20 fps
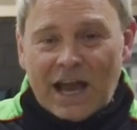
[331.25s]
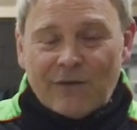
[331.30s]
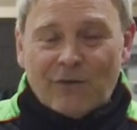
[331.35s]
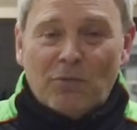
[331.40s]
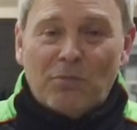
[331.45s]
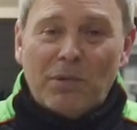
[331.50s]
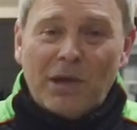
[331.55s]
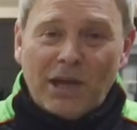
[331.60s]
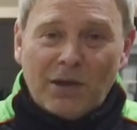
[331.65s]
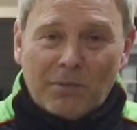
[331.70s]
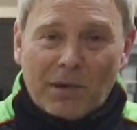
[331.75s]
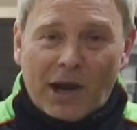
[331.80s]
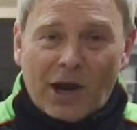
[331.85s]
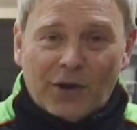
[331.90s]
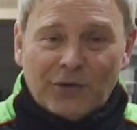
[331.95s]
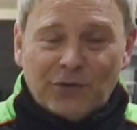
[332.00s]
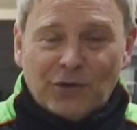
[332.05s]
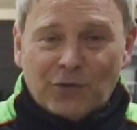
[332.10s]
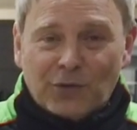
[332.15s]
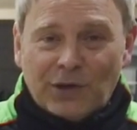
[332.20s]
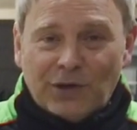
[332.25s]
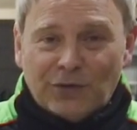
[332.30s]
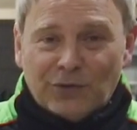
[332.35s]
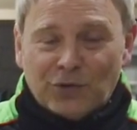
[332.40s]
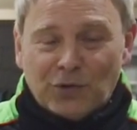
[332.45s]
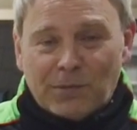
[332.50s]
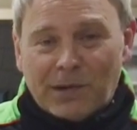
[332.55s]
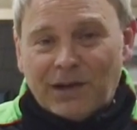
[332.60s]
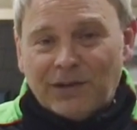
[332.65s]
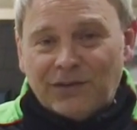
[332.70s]
However, peak power has
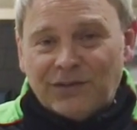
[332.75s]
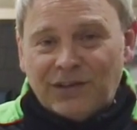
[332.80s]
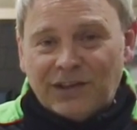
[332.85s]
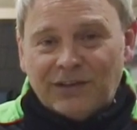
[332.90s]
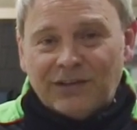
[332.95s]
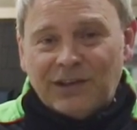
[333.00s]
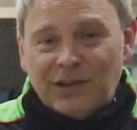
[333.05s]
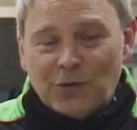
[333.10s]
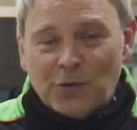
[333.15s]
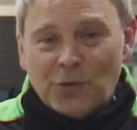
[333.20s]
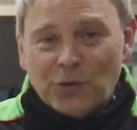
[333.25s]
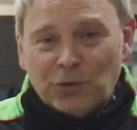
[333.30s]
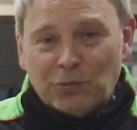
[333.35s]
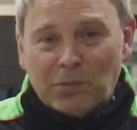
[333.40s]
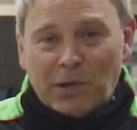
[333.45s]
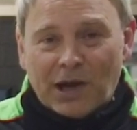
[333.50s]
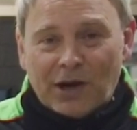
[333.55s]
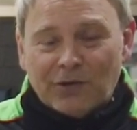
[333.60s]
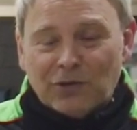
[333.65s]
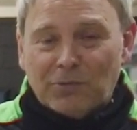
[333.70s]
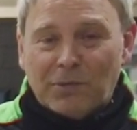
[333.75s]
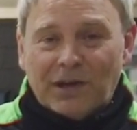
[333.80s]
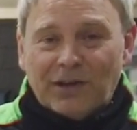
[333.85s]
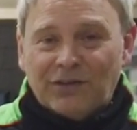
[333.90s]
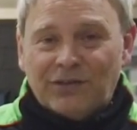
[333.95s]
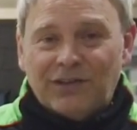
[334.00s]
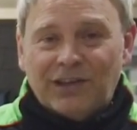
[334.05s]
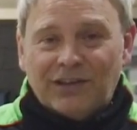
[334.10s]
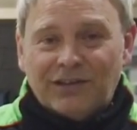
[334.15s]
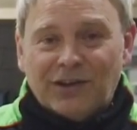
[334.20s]
increased to about 60 horsepower to
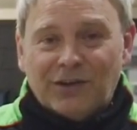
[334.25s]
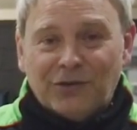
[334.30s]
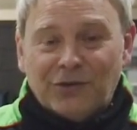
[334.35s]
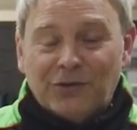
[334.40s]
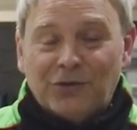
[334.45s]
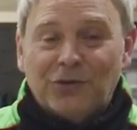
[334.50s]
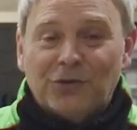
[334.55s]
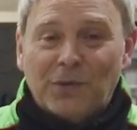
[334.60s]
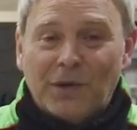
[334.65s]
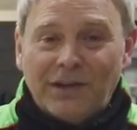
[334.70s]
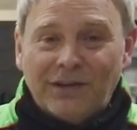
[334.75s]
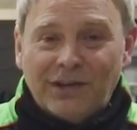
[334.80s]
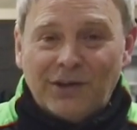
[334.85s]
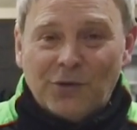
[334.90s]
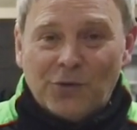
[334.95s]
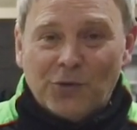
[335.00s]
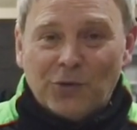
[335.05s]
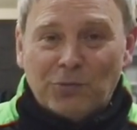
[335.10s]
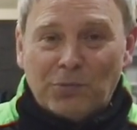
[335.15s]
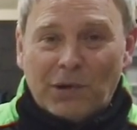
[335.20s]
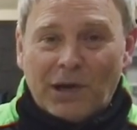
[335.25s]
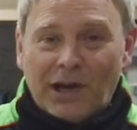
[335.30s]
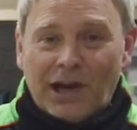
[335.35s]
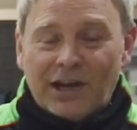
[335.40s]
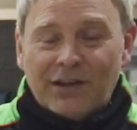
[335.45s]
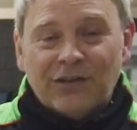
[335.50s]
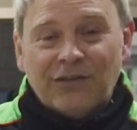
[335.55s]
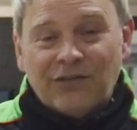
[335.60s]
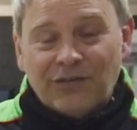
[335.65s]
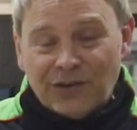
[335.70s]
about 620
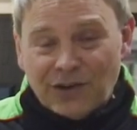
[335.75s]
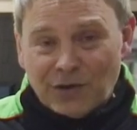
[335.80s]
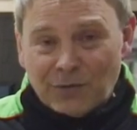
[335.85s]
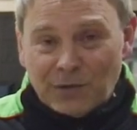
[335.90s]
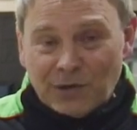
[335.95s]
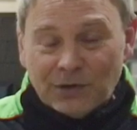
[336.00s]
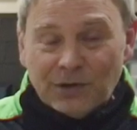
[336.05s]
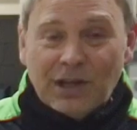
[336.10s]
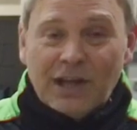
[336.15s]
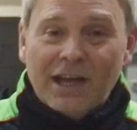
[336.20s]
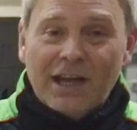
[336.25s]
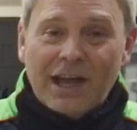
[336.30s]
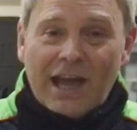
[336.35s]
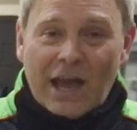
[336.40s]
horsepower at the flywheel.